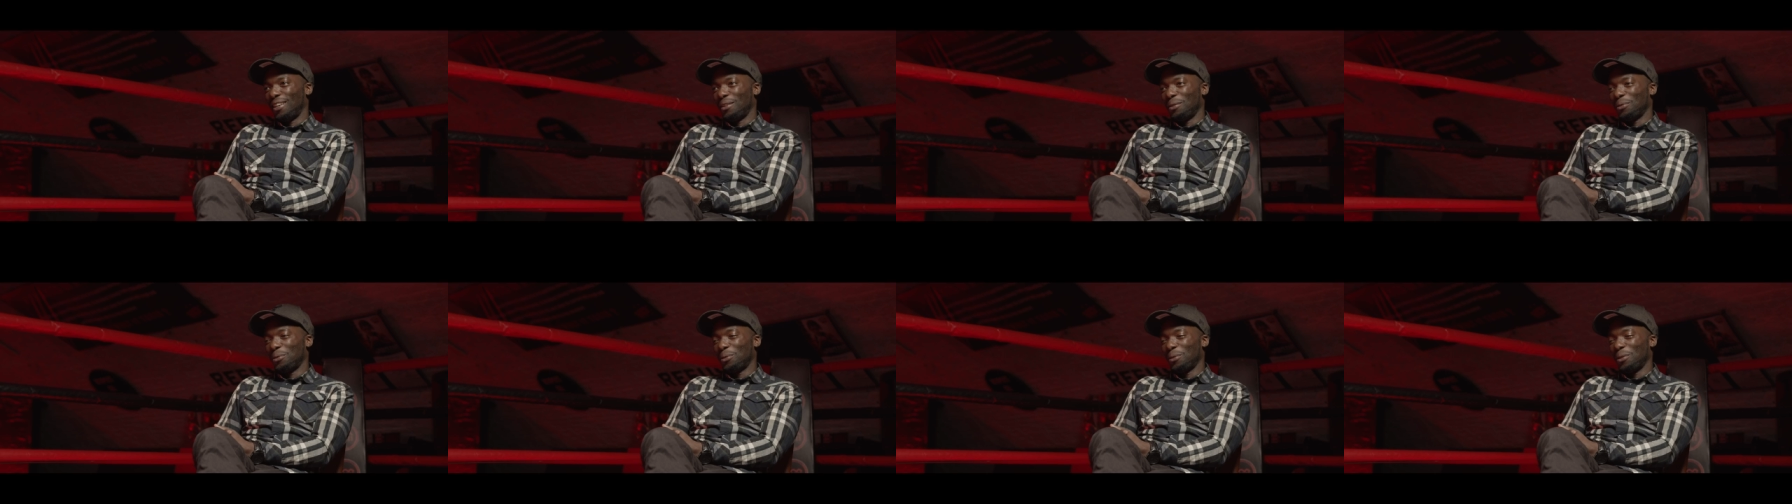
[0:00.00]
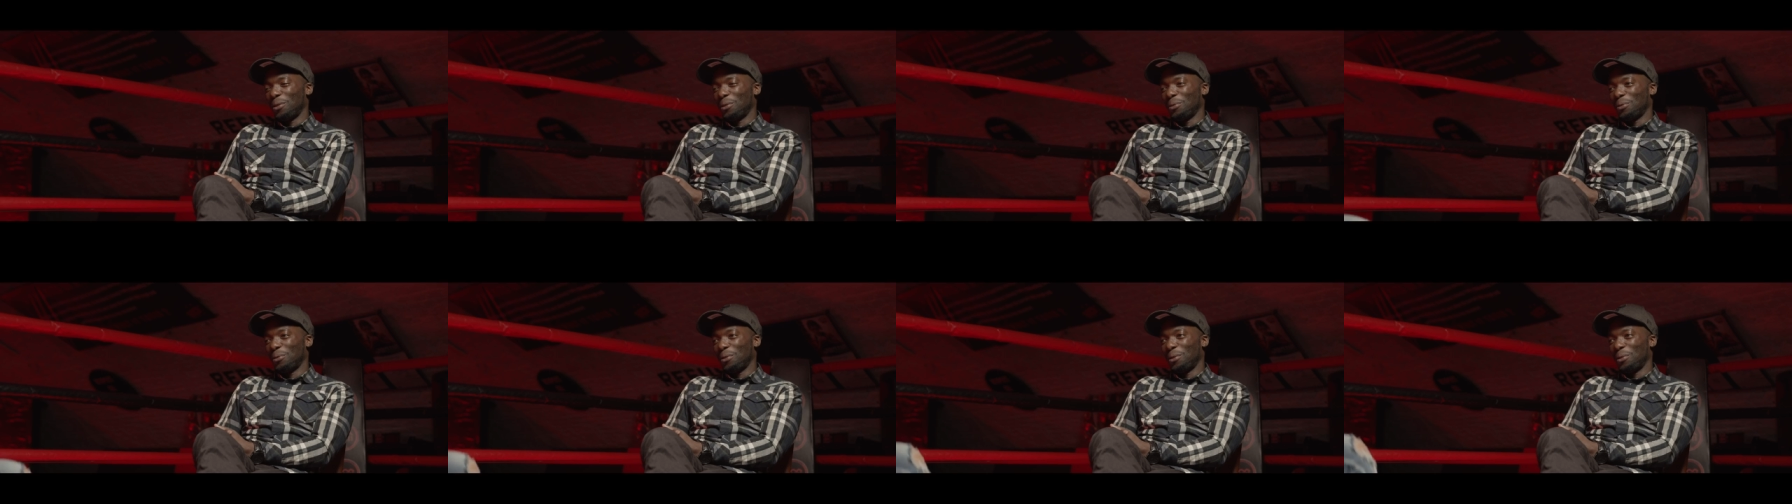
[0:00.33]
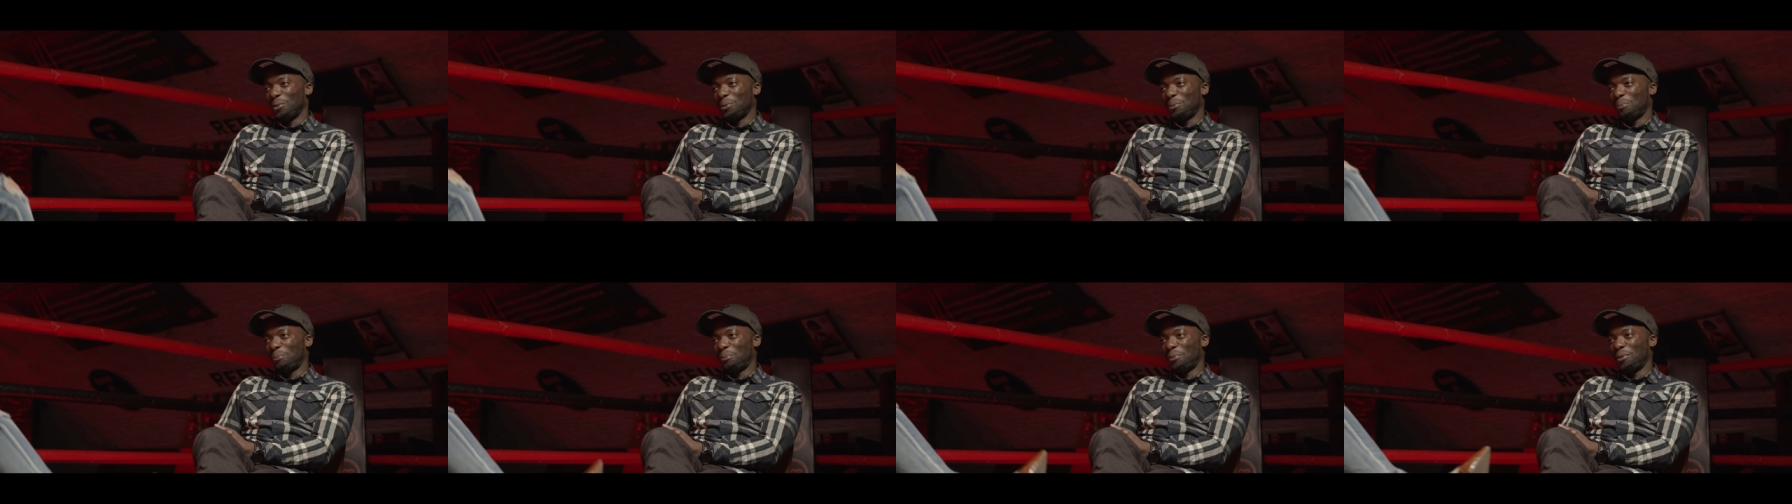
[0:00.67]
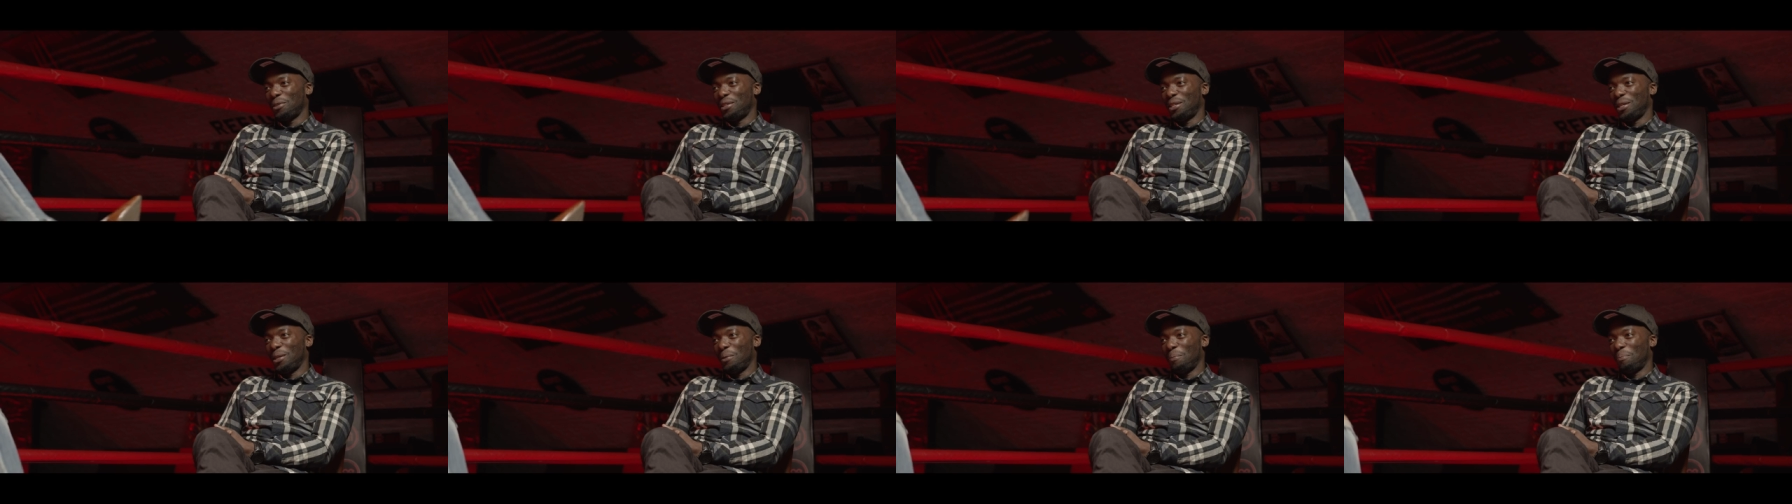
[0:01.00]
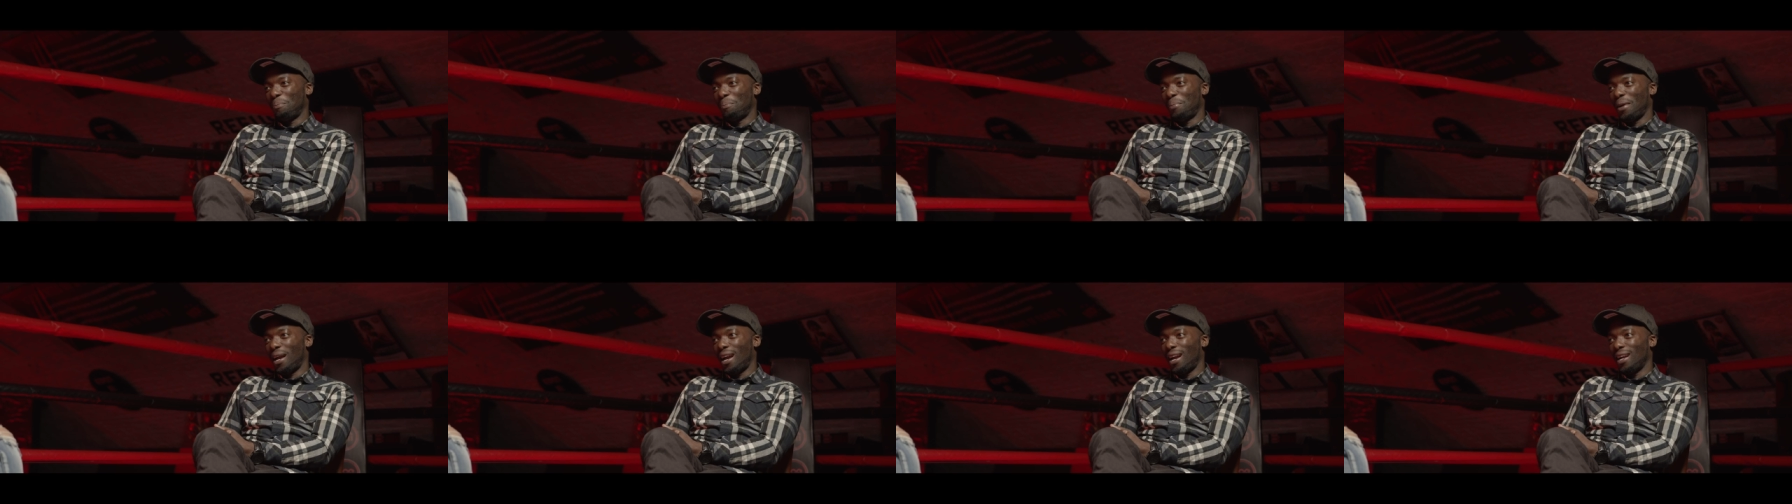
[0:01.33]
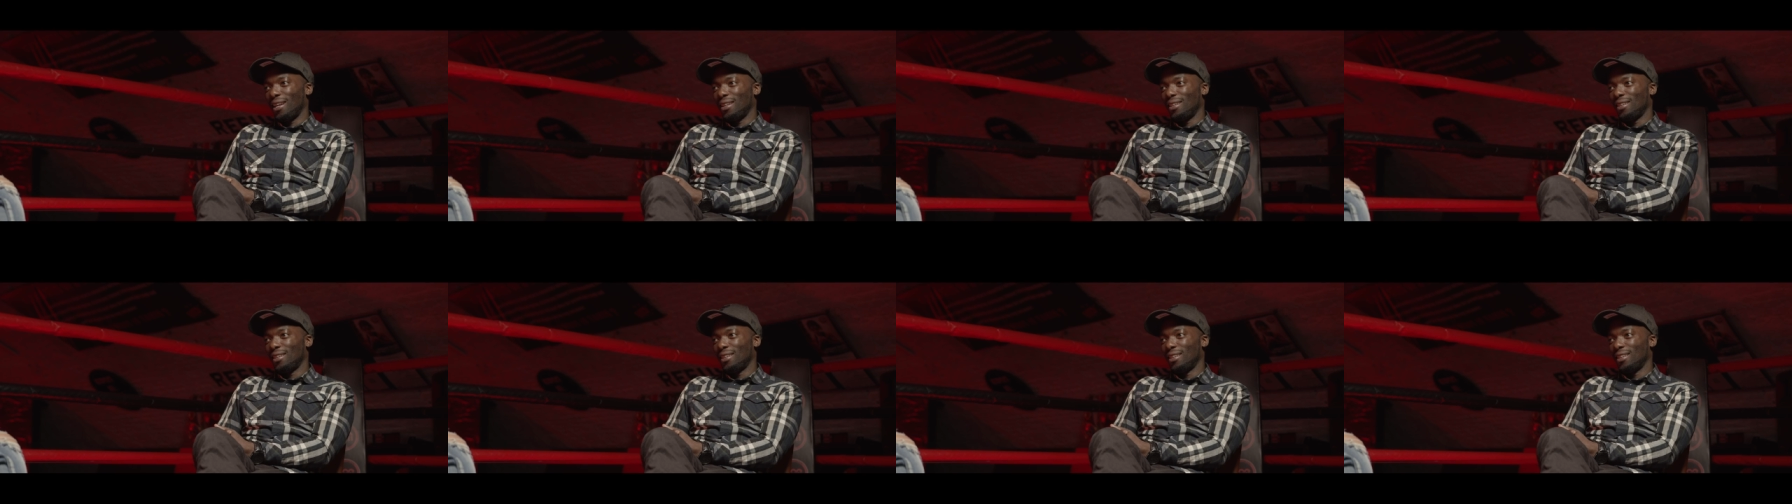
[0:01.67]
it was pretty
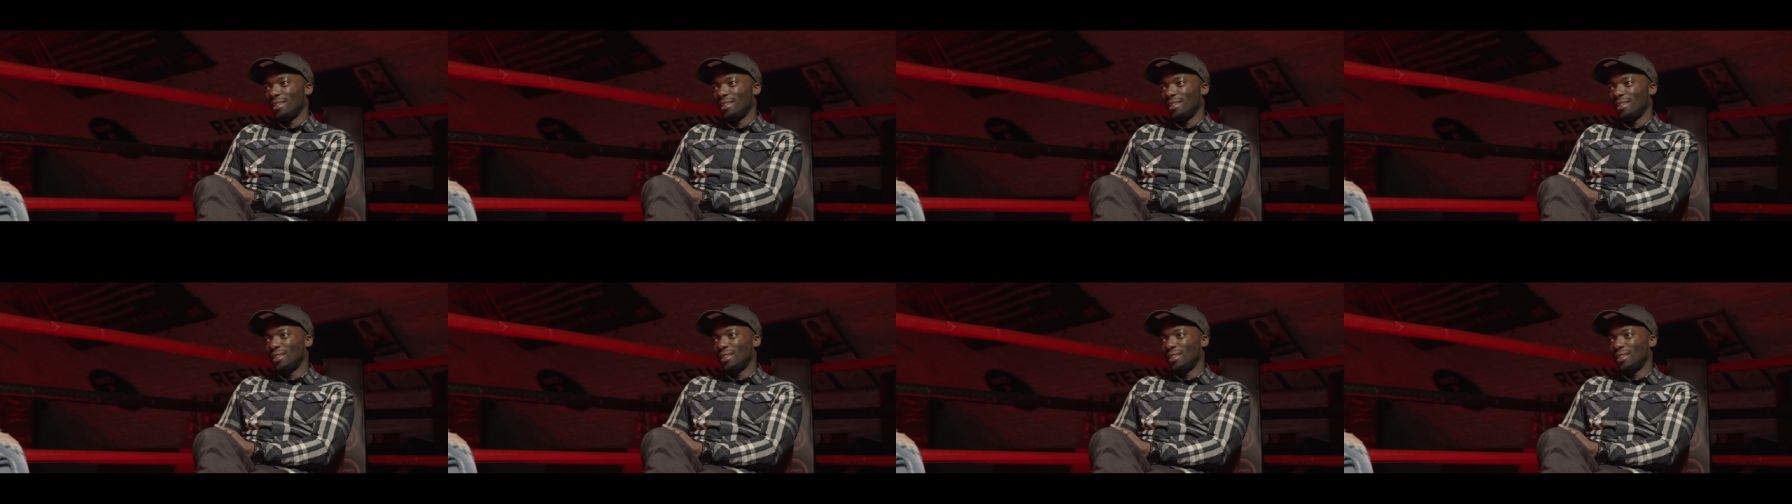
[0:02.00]
bad.